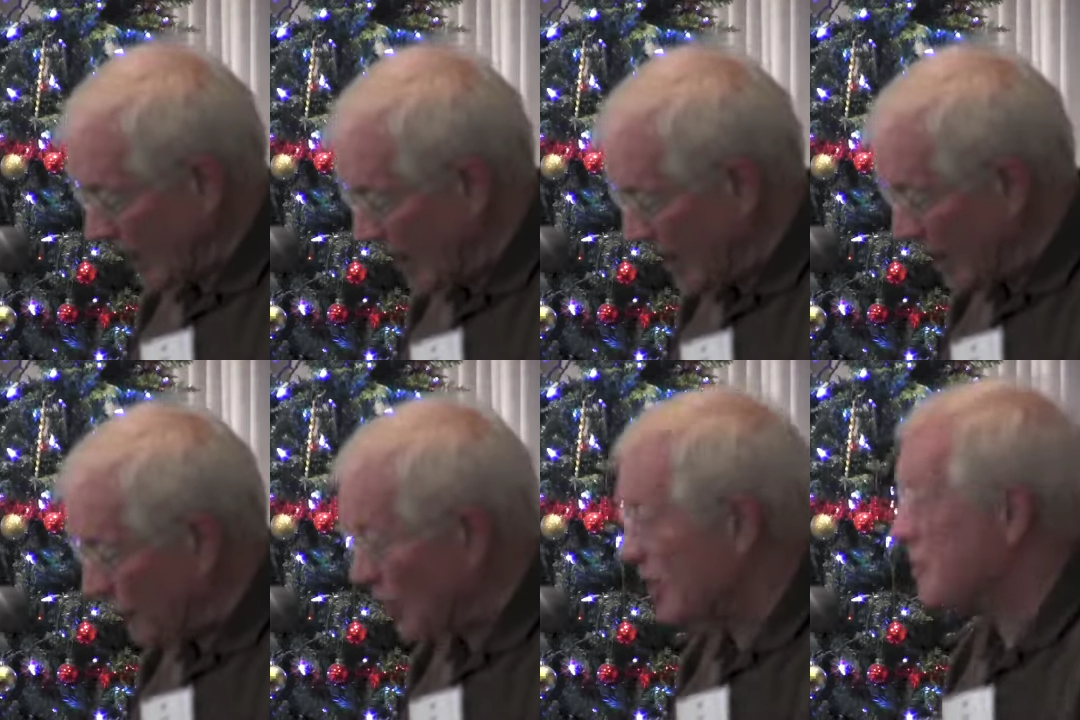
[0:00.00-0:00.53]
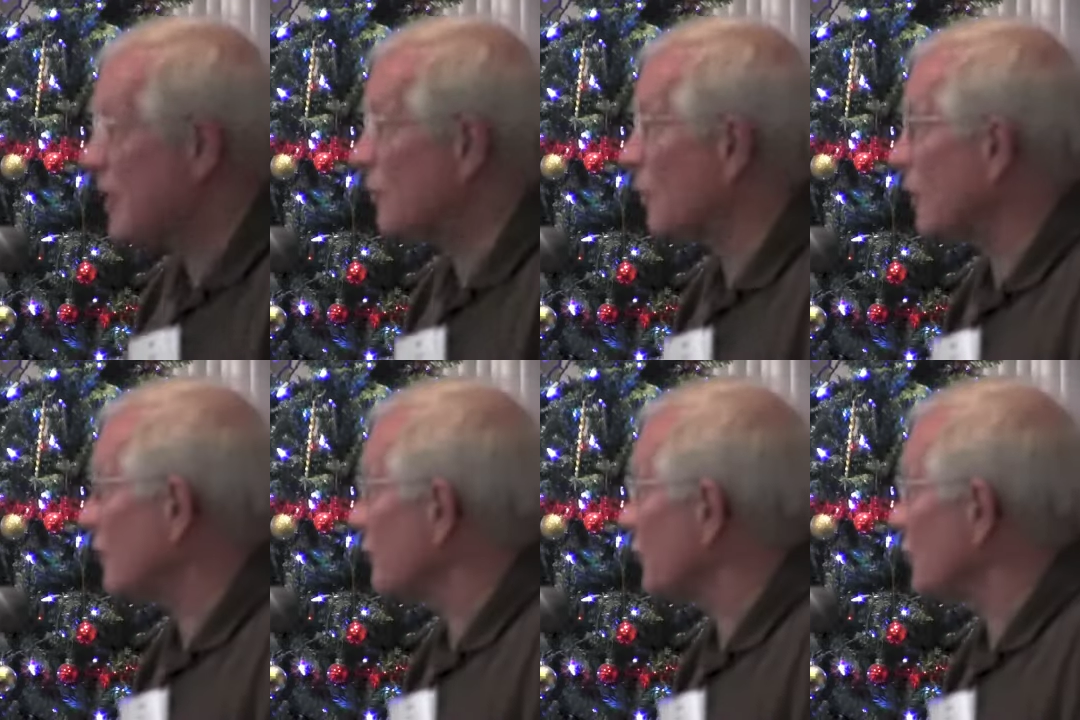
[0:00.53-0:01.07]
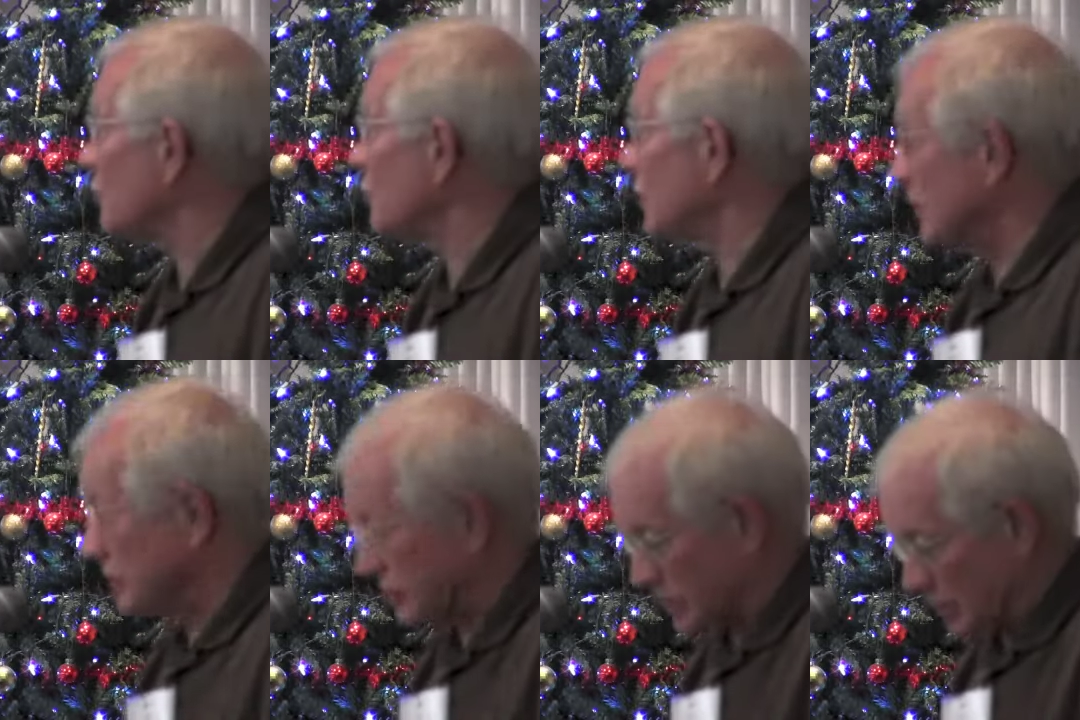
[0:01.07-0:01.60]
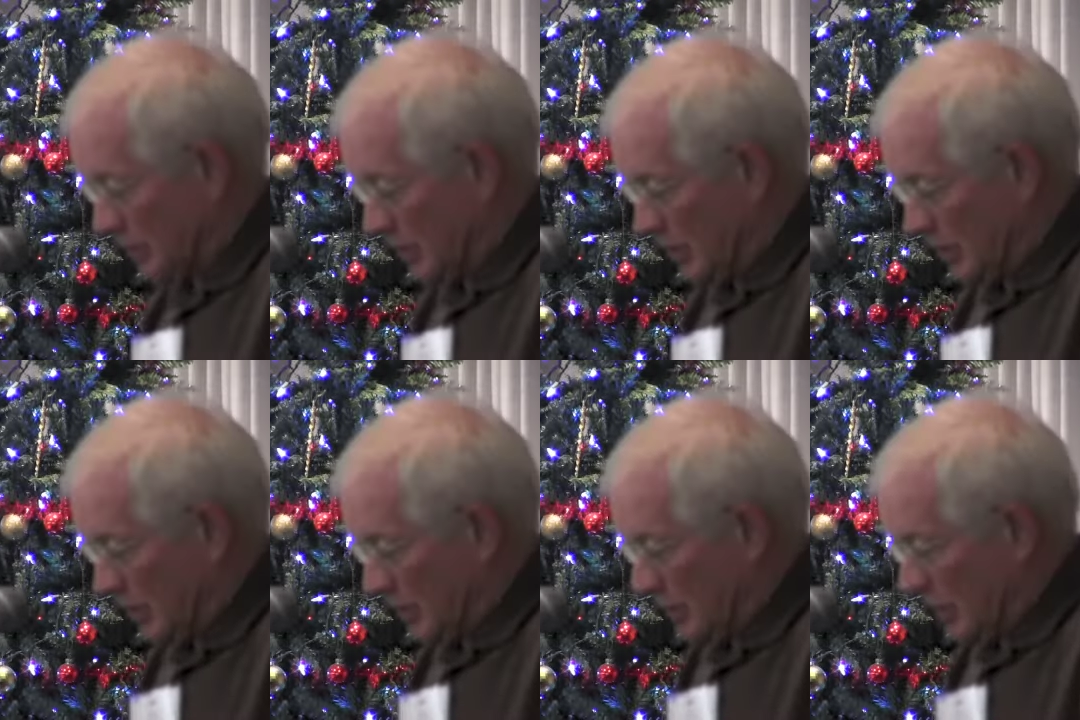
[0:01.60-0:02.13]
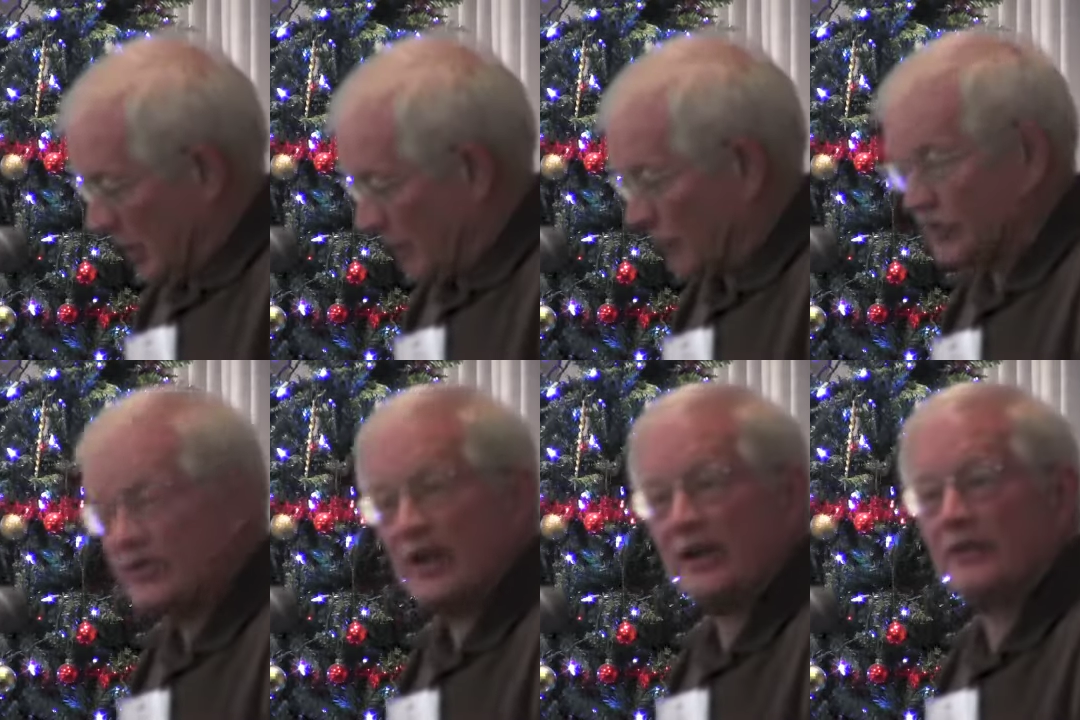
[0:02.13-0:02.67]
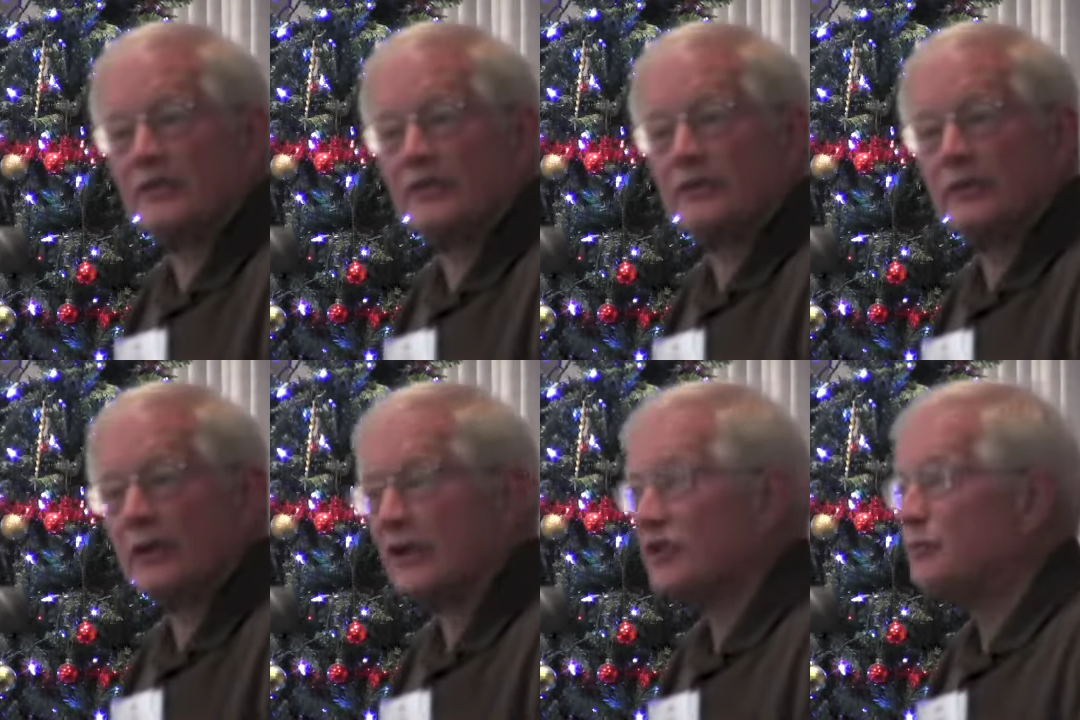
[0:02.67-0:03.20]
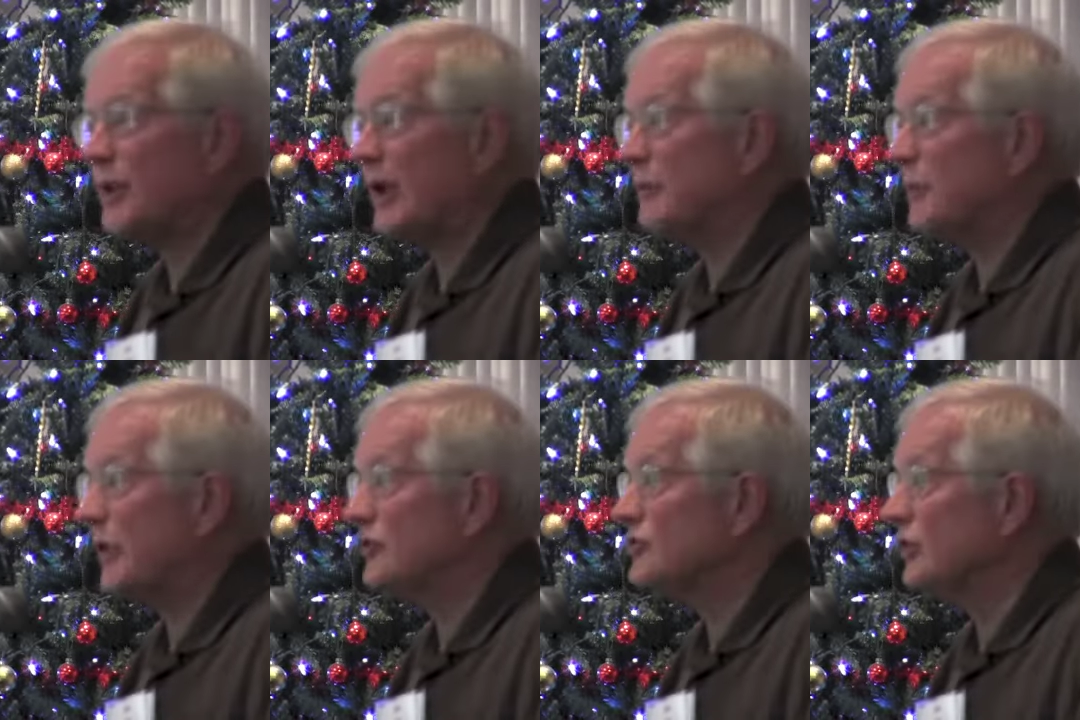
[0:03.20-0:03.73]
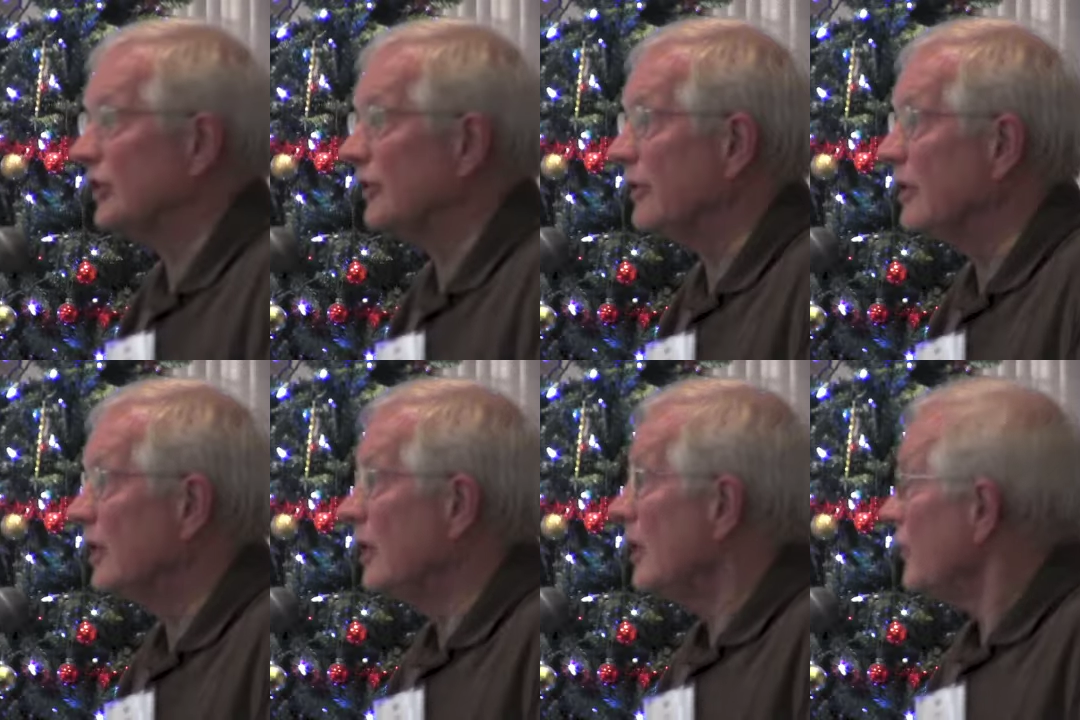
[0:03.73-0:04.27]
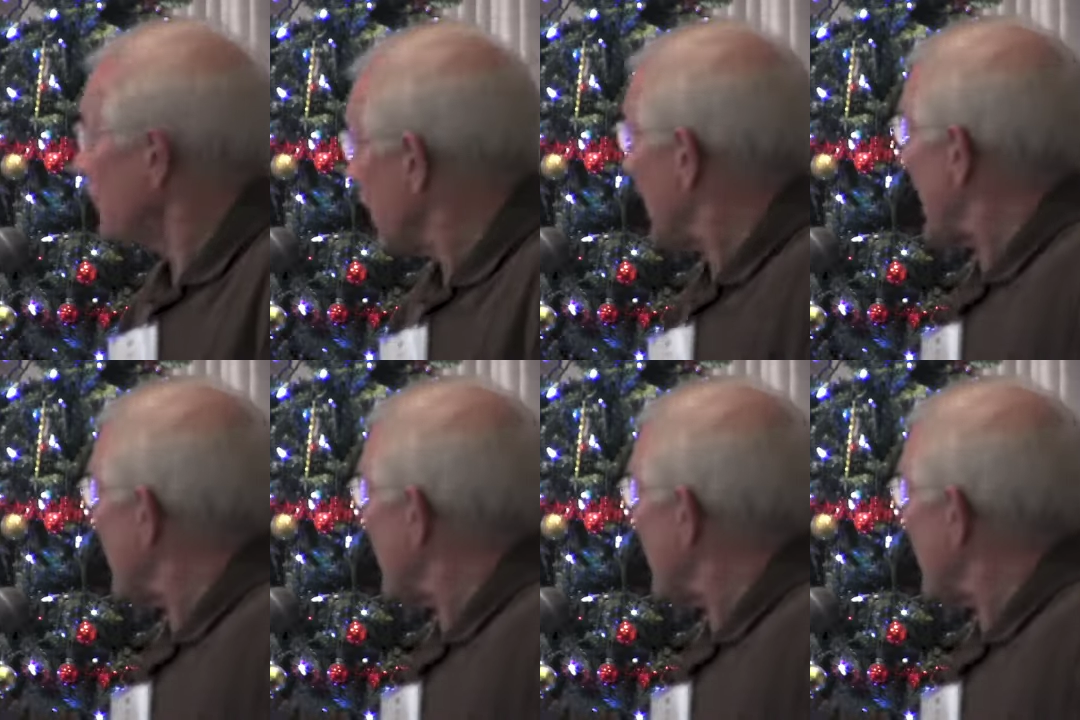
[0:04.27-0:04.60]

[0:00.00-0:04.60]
And I've really been working for unions ever since. And as Peg mentioned, the